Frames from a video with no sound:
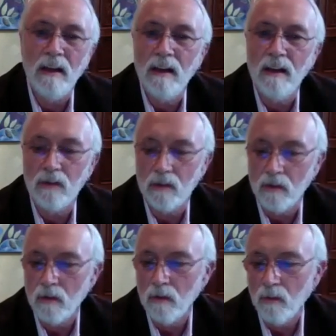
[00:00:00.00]
And
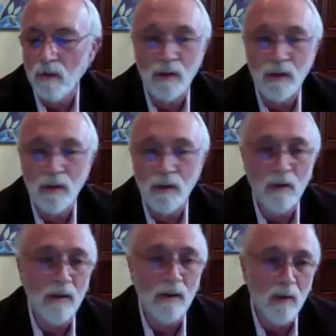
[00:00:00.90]
so with your
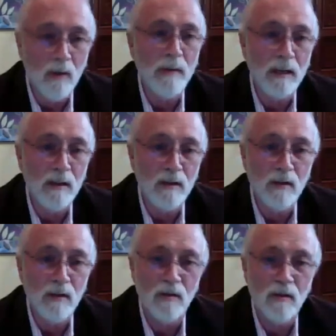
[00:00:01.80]
help of making sure
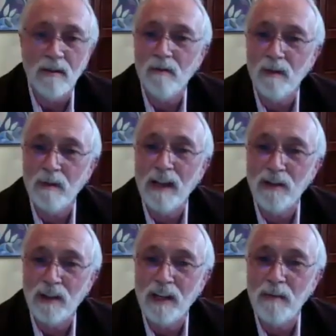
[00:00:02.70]
that we
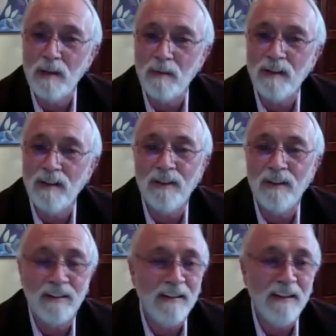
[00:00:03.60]
educate people enough,
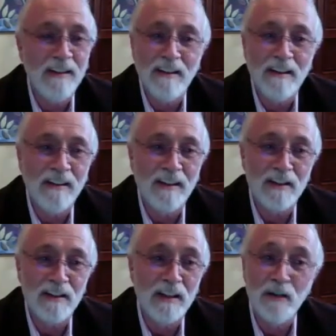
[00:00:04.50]
like I
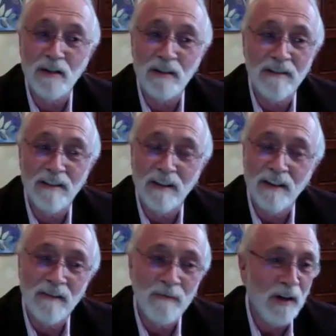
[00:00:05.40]
said, there's a
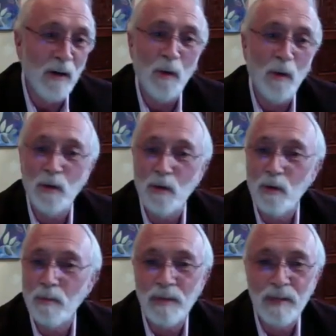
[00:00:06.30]
whole new group
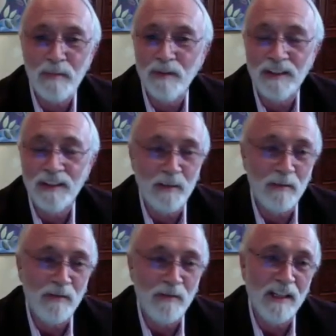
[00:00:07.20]
of people in some of
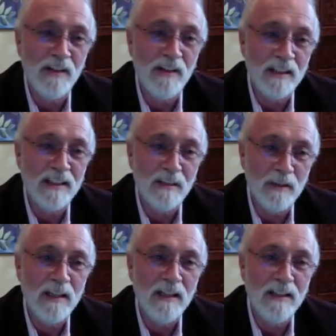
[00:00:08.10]
these agencies that we
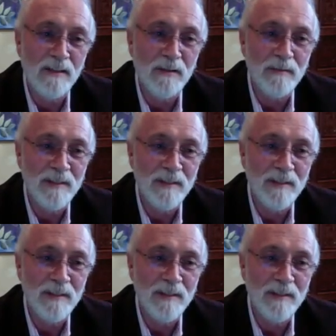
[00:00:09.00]
need to